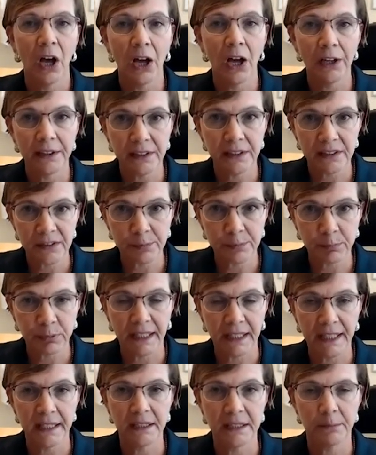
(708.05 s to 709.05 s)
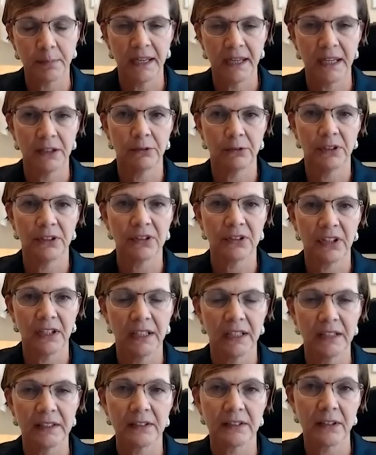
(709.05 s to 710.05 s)
unexplained
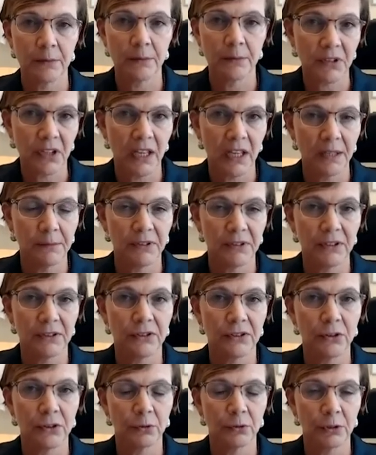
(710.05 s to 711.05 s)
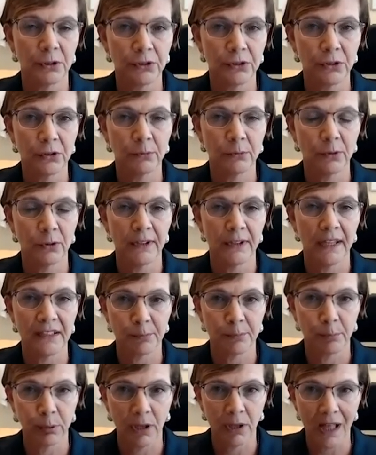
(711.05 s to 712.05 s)
pancreatitis, sometimes it's due to a tumor that's
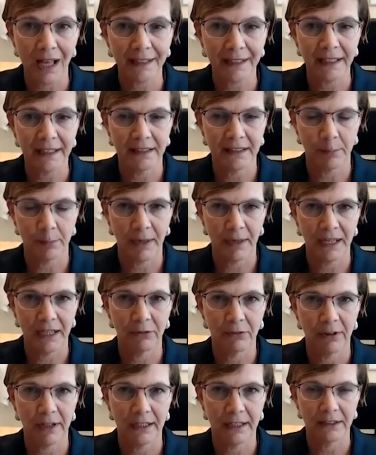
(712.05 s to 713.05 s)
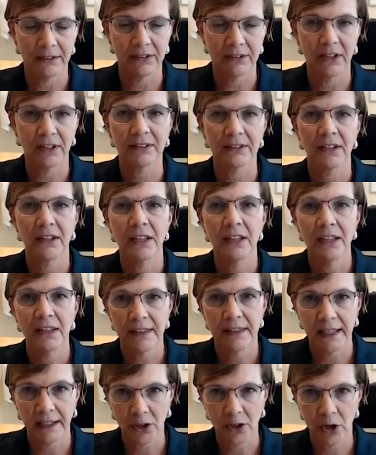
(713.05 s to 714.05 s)
blocking the pancreatic duct
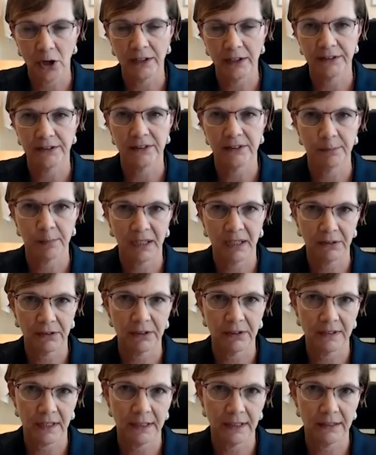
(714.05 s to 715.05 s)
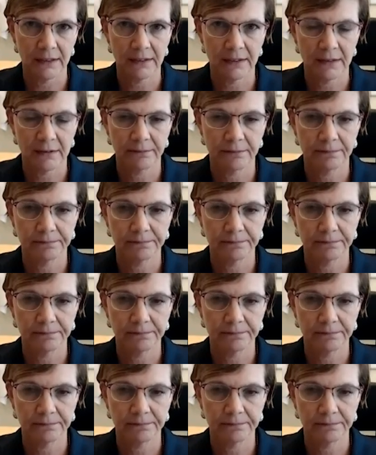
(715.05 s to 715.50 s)
that causes pancreatitis.